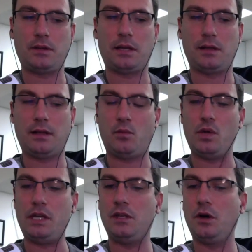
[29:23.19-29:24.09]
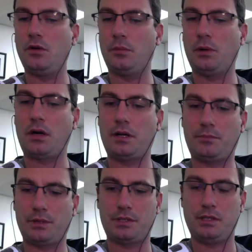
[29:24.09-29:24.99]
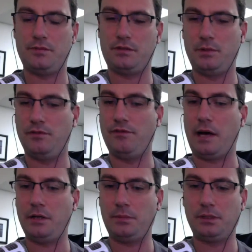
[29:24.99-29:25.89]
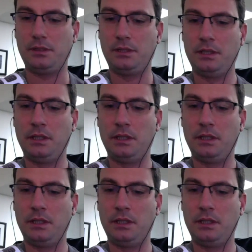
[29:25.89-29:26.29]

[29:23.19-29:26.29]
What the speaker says: that we know the market perceives to be valuable.